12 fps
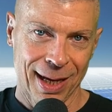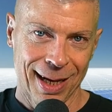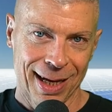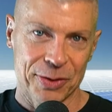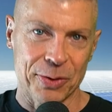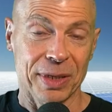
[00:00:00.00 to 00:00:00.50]

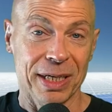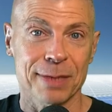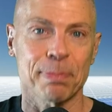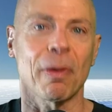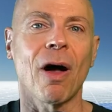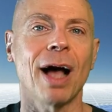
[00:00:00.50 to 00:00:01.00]
So it is
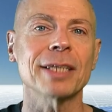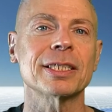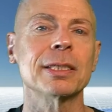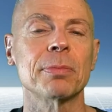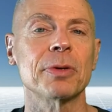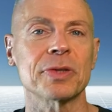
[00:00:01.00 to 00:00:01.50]

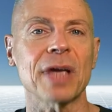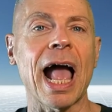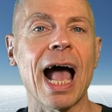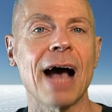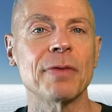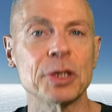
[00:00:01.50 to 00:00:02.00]
possible to
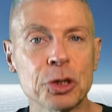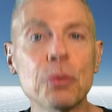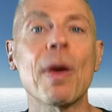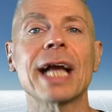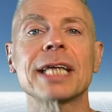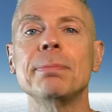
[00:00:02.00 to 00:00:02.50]
have a
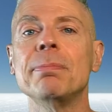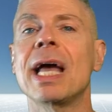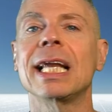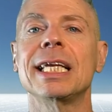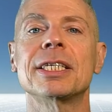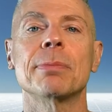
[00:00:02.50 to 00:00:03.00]
direct
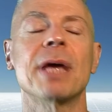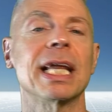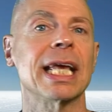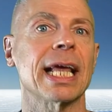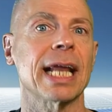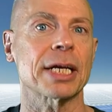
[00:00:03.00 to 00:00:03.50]
many-to-many
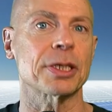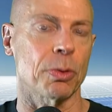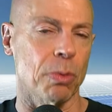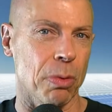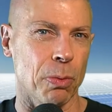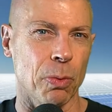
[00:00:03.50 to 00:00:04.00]
connection
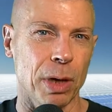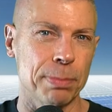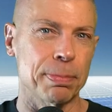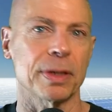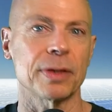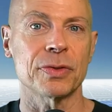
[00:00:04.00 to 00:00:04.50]
where one
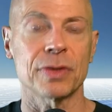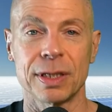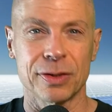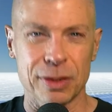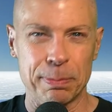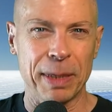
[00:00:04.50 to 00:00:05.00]
person
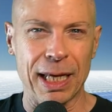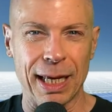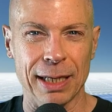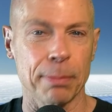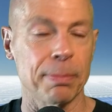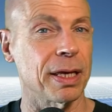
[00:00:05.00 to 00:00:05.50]
is
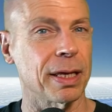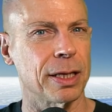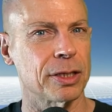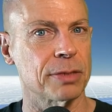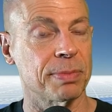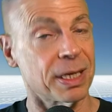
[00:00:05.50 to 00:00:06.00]
speaking to
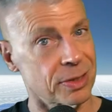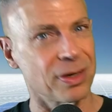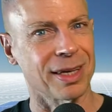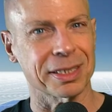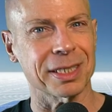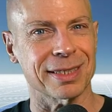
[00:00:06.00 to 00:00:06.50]
billions. But it's
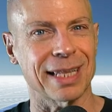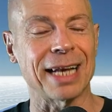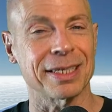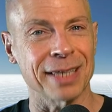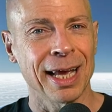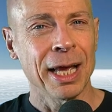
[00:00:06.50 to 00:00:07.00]
not just that.
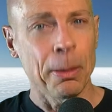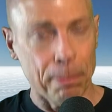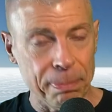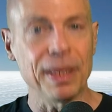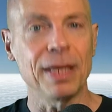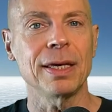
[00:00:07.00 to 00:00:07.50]
It's
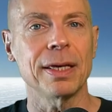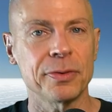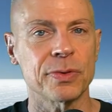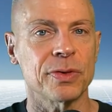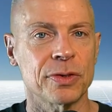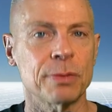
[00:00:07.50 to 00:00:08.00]

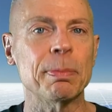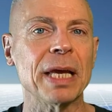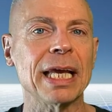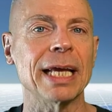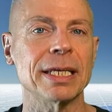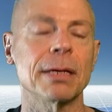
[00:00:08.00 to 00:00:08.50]
billions
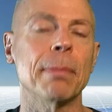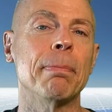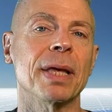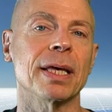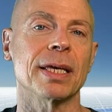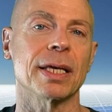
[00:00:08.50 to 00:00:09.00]
speaking to
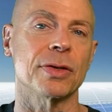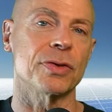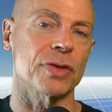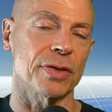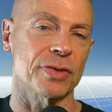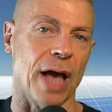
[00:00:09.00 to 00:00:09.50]

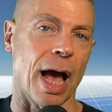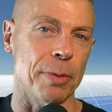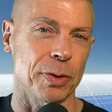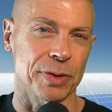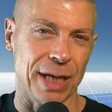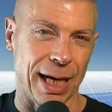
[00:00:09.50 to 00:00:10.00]
billions
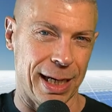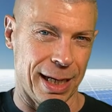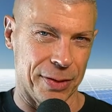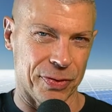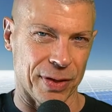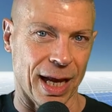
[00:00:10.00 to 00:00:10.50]

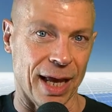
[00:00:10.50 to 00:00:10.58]
simultaneously.